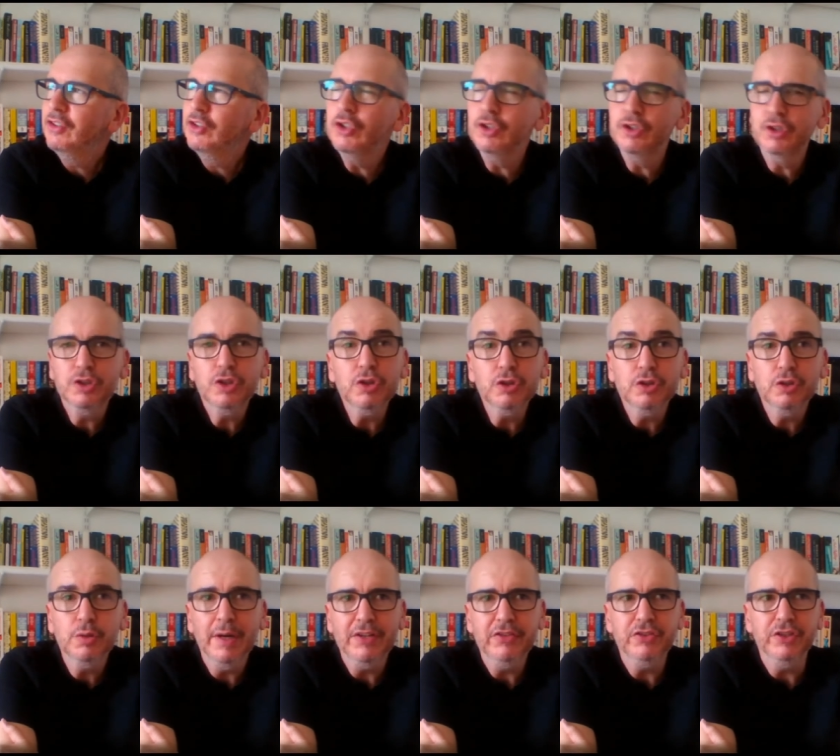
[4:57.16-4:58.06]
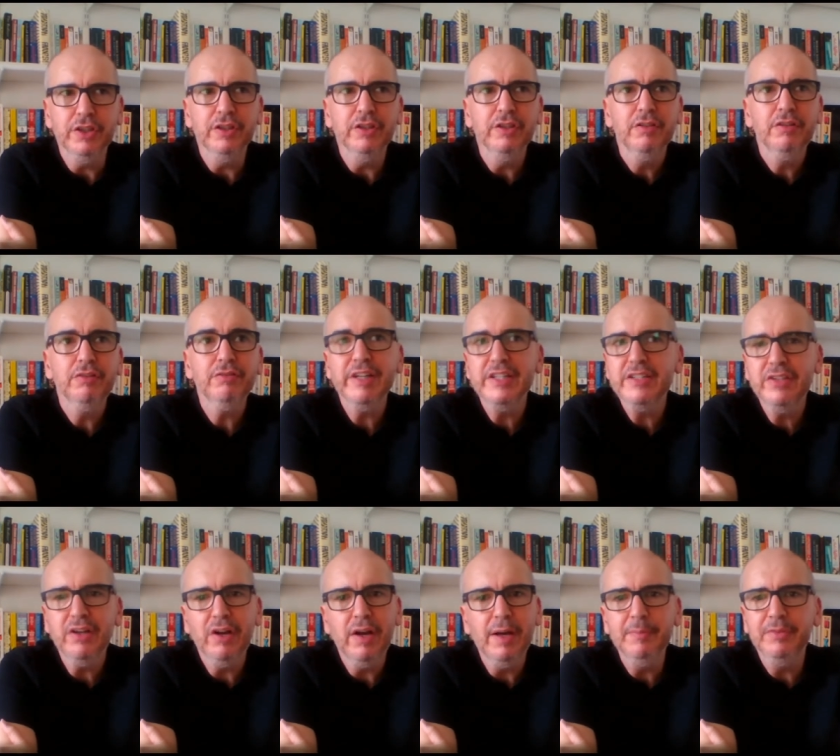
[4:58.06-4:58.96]
good, good question. Three
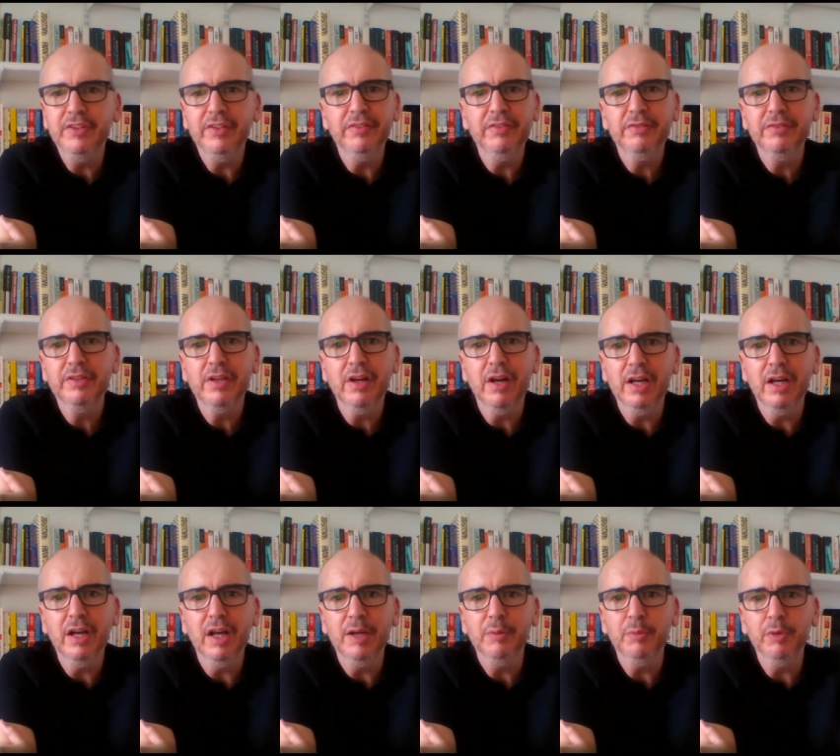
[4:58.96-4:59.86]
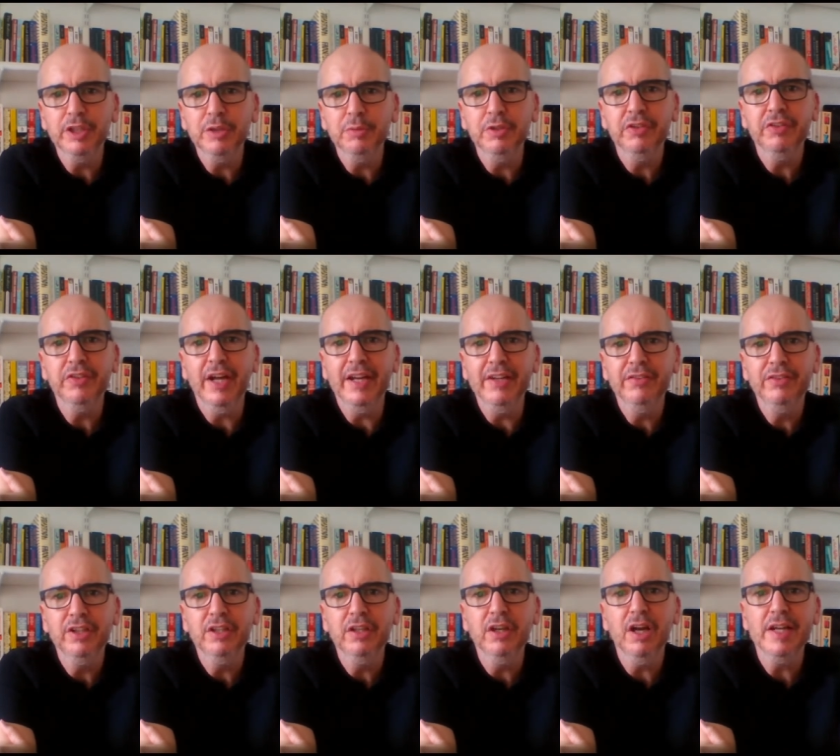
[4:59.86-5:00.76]
times is kind of like what you would say.
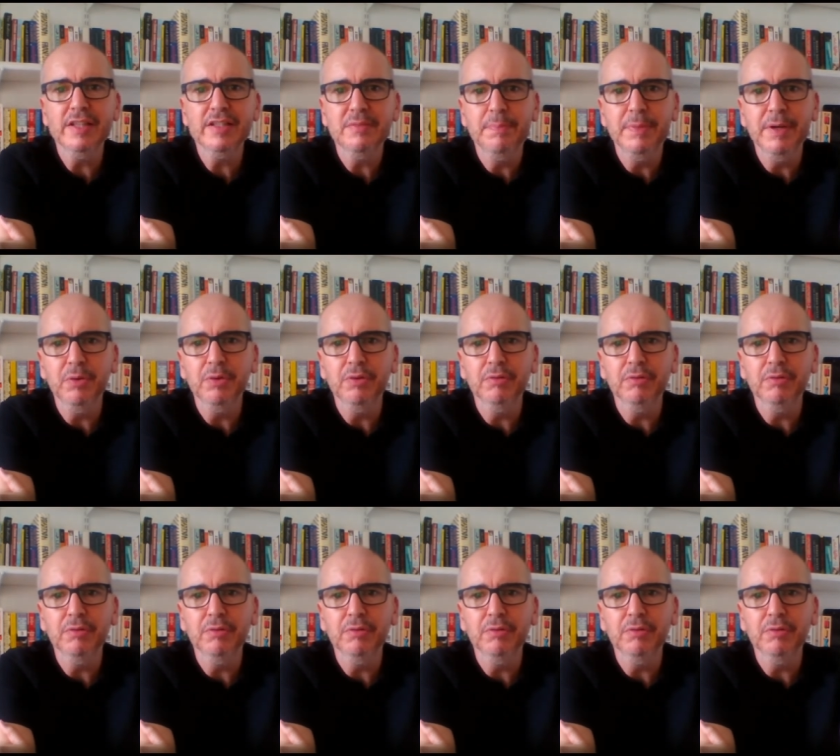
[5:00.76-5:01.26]
So you'd like to